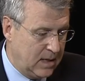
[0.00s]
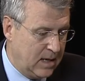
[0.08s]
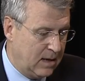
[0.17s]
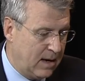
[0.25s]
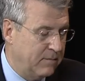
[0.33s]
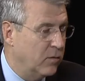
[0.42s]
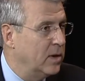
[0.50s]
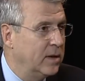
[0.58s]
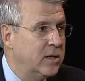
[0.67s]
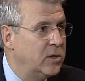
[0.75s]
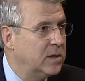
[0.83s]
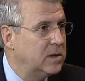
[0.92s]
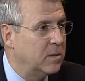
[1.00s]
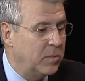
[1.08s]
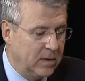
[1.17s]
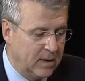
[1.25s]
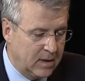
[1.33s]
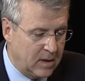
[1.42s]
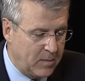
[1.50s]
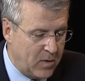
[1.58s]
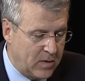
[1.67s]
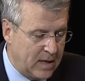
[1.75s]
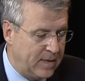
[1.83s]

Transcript: of religious and political opponents,